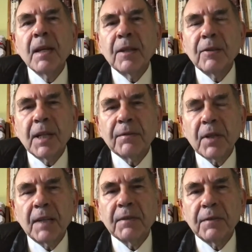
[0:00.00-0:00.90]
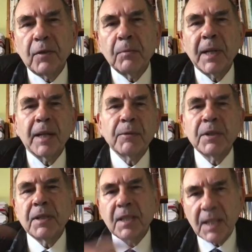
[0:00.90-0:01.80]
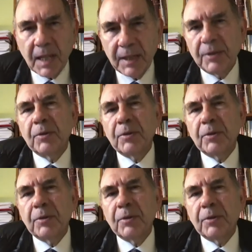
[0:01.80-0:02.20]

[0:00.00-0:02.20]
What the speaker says: you have to have a form language inside you.